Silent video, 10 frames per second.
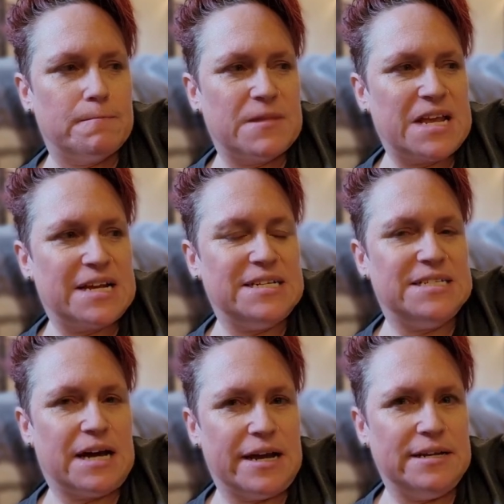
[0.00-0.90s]
And I
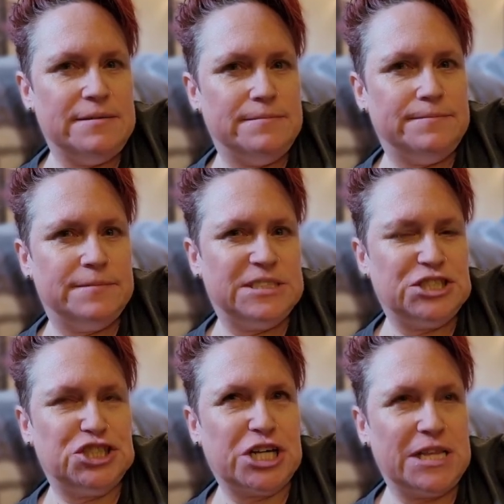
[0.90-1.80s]
decided to
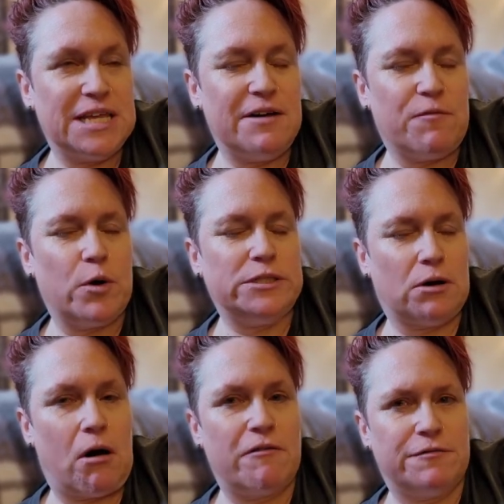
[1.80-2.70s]
shut that voice
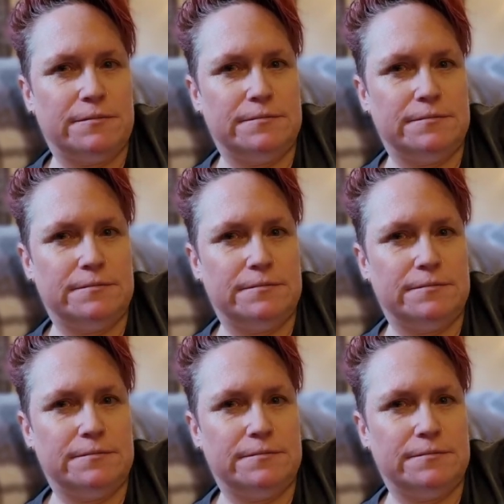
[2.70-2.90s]
off